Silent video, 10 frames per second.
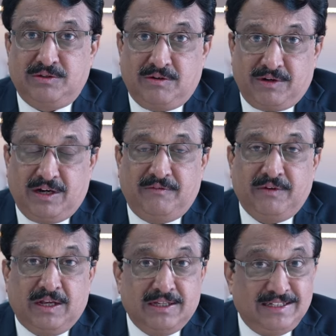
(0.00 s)
your
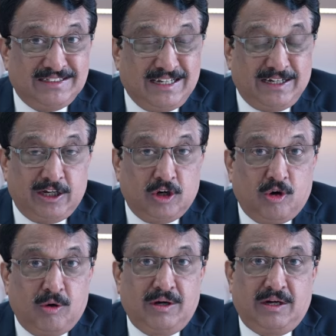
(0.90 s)
wife is getting
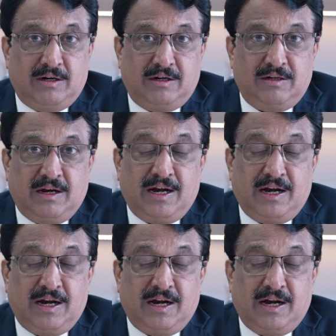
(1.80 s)
older